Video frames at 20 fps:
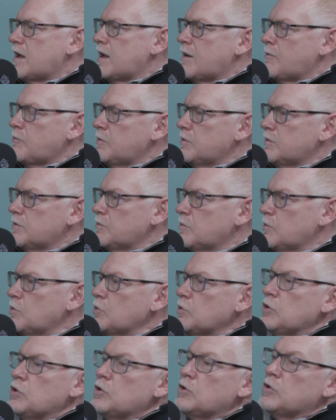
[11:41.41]
I w-
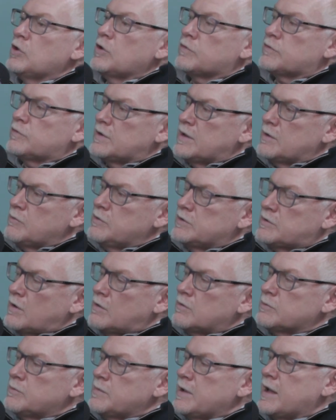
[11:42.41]
you know, yesterday we
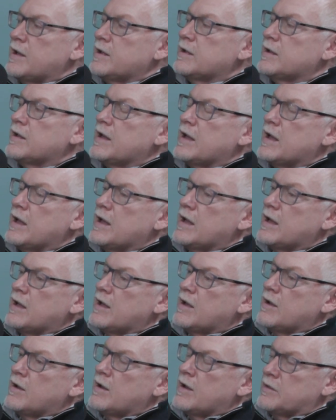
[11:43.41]
talked about,
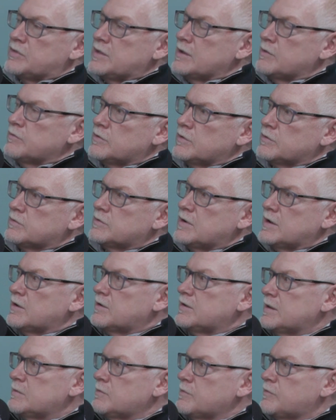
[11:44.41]
I think it was yesterday
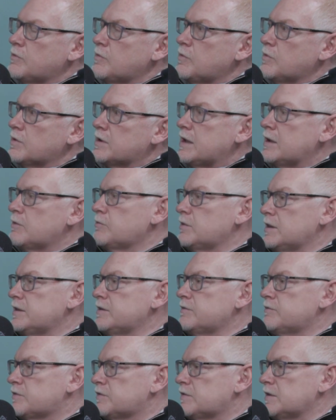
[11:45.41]
or day before, can we
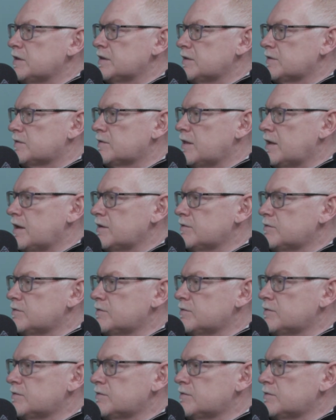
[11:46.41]
live a sinless life?